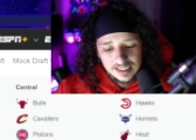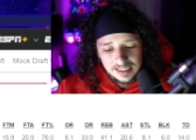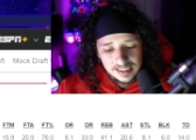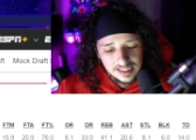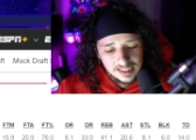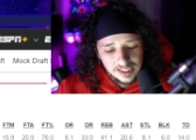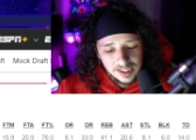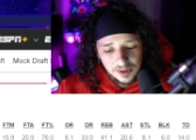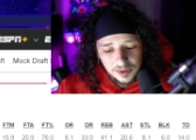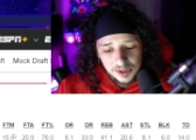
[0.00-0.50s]

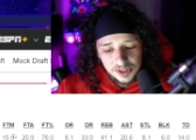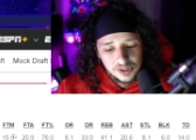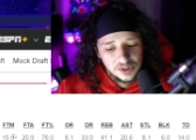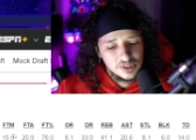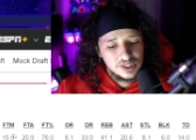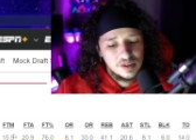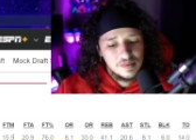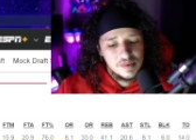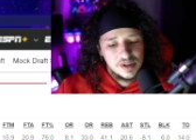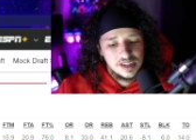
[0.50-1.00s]
Look what they're
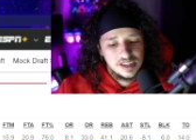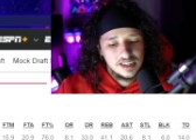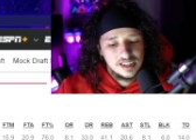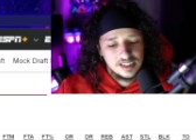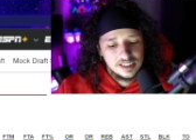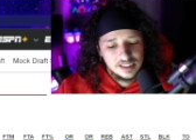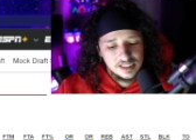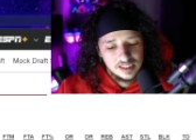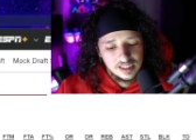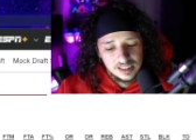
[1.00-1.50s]

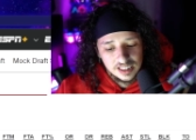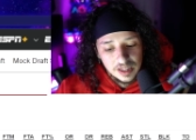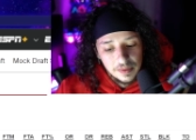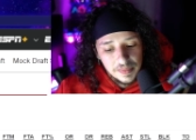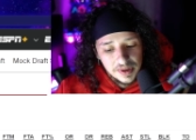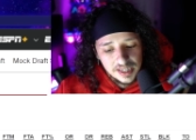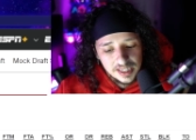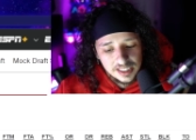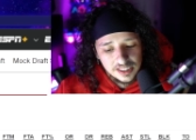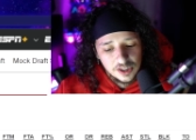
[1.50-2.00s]
limiting
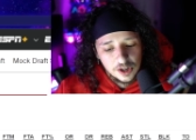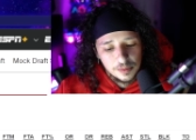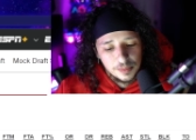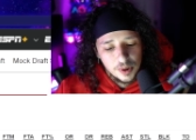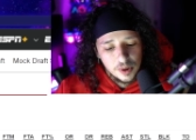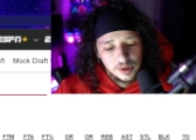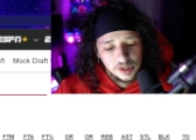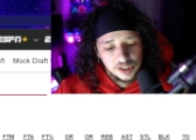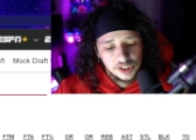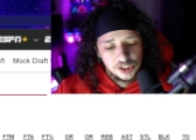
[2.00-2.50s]
their
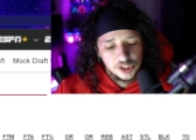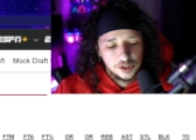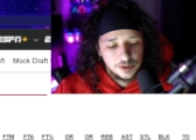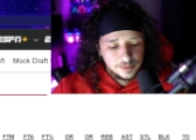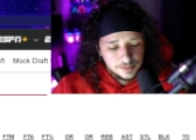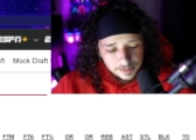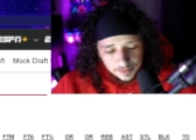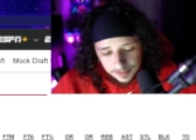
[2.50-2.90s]
opponents to.